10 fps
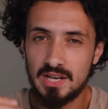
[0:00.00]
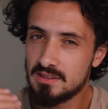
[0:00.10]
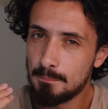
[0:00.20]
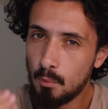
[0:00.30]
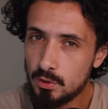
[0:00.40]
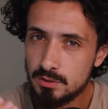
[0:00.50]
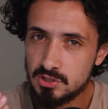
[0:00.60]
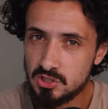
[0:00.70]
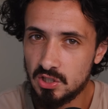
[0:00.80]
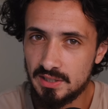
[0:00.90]
like the more you
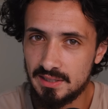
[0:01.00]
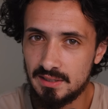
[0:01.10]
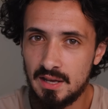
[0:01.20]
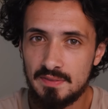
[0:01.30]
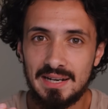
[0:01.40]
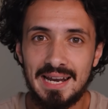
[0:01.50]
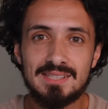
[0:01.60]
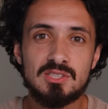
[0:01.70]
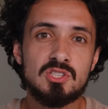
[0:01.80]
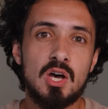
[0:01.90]
study, the
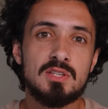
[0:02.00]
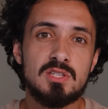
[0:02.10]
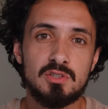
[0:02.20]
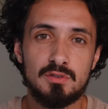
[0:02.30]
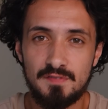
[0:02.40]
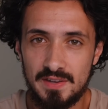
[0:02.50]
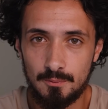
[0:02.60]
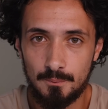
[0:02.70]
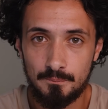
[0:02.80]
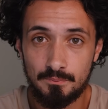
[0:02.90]
less certain you
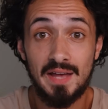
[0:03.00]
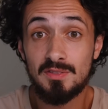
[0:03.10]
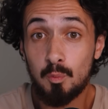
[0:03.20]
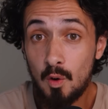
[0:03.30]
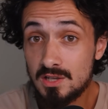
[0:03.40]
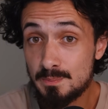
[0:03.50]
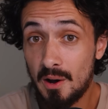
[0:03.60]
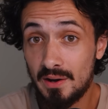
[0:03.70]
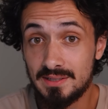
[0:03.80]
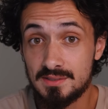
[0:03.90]
feel. And the worst
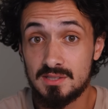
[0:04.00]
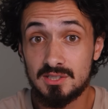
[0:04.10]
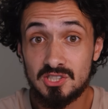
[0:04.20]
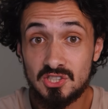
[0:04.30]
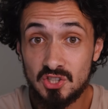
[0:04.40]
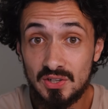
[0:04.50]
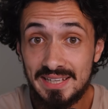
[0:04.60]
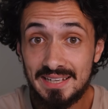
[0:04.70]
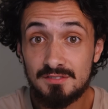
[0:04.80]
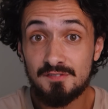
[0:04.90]
part is,
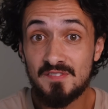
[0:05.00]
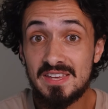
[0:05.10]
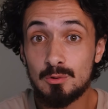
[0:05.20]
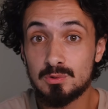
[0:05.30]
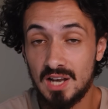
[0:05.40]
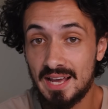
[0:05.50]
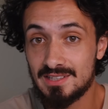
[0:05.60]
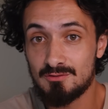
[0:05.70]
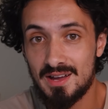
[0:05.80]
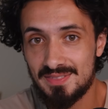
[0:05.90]
studying feels like
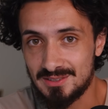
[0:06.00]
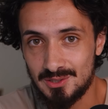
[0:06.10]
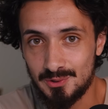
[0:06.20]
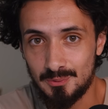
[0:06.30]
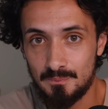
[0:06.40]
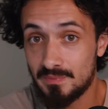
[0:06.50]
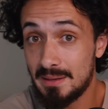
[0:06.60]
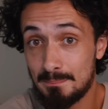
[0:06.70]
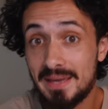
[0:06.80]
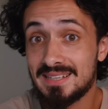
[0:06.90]
the right thing to do.
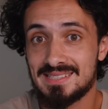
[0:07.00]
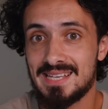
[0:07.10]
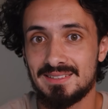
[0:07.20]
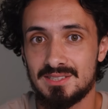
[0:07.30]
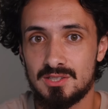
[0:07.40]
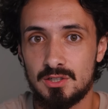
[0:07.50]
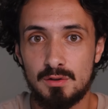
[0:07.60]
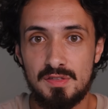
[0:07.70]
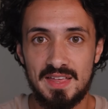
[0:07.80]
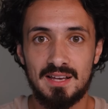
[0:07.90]
It makes sense. You
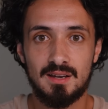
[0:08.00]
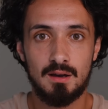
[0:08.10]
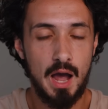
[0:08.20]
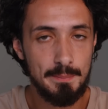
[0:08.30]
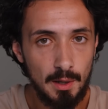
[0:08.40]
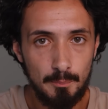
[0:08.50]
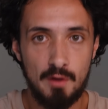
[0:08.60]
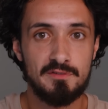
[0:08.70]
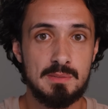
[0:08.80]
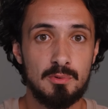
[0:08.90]
think, I'm not
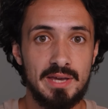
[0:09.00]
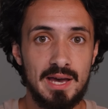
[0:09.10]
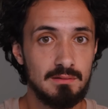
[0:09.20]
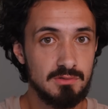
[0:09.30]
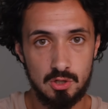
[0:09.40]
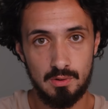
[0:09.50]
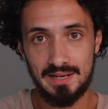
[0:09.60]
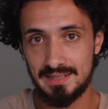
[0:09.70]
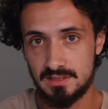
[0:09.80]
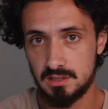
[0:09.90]
profitable yet, so I
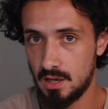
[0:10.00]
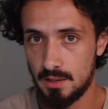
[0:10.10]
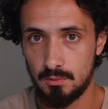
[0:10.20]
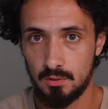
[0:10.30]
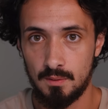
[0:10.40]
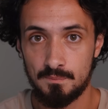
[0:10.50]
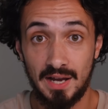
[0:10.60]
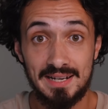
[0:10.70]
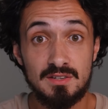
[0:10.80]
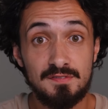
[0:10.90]
need to learn more.
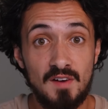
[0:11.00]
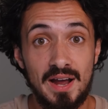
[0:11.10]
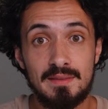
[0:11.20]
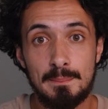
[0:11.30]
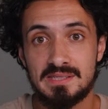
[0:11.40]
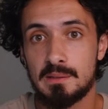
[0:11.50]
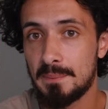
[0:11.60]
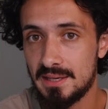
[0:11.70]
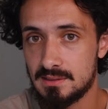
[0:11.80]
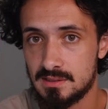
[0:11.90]
I need to find the missing
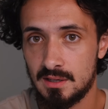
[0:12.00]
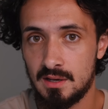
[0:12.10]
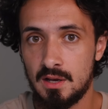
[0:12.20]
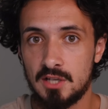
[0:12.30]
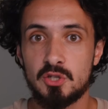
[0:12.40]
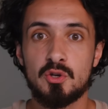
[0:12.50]
piece. And so